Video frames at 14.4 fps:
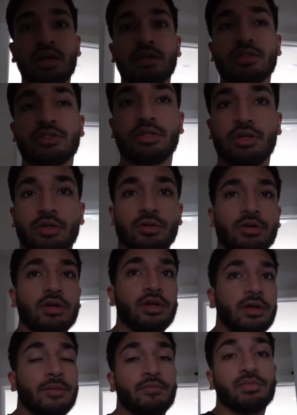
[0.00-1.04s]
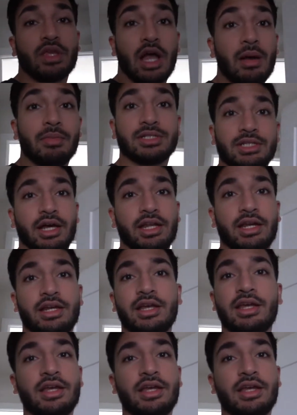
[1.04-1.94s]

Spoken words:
So I'm excited.